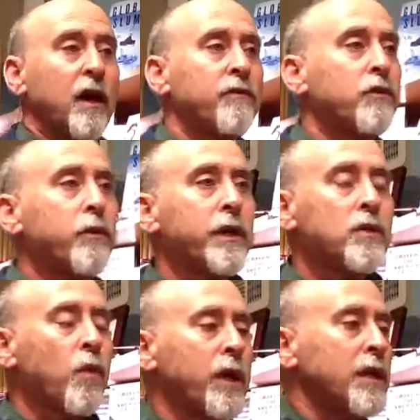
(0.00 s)
trees,
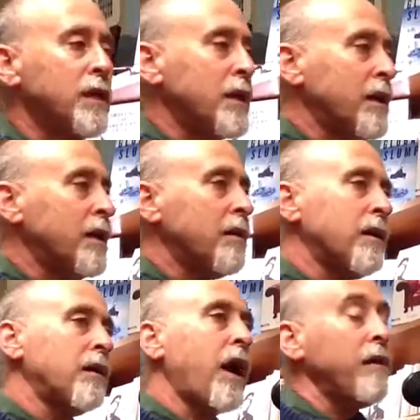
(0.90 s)
one in the
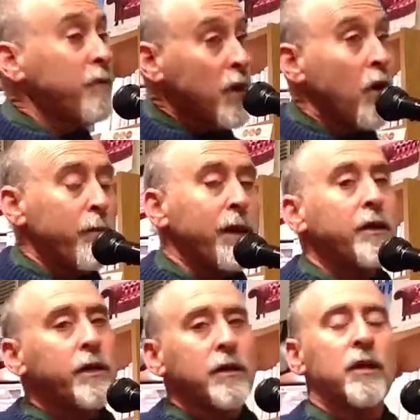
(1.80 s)
Haifa Carmel
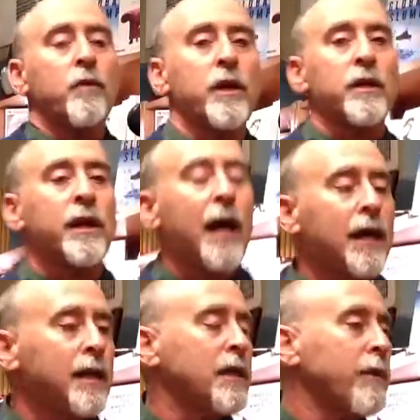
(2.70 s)
area, and the other one in the
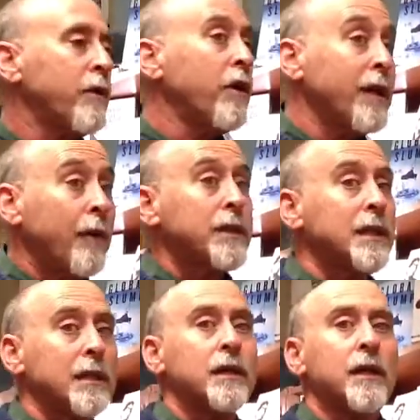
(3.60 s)
Galilee and the Meron, and that was
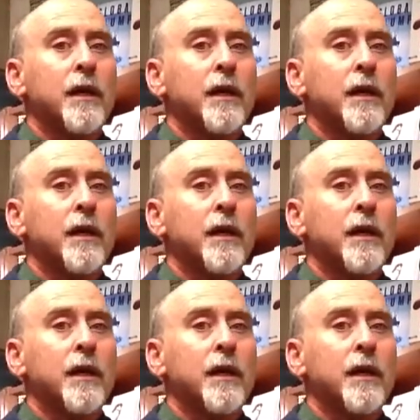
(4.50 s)
it.